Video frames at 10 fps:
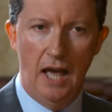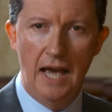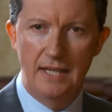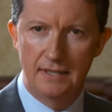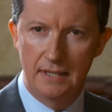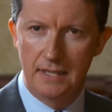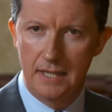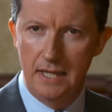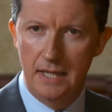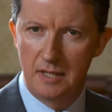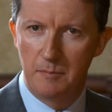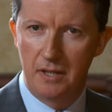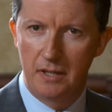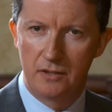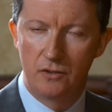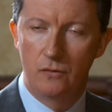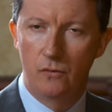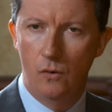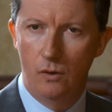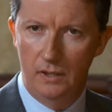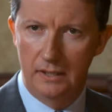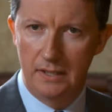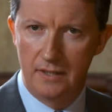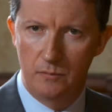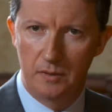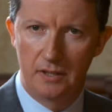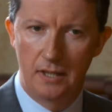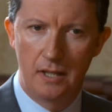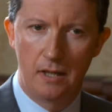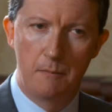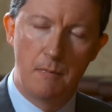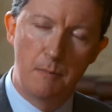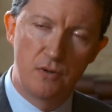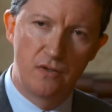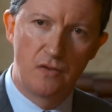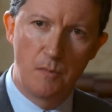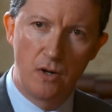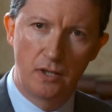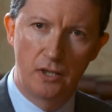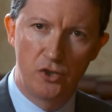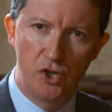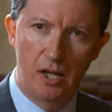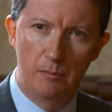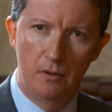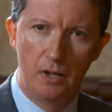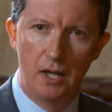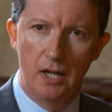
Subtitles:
ICT has been to the fore, at least with the members of the American Chamber,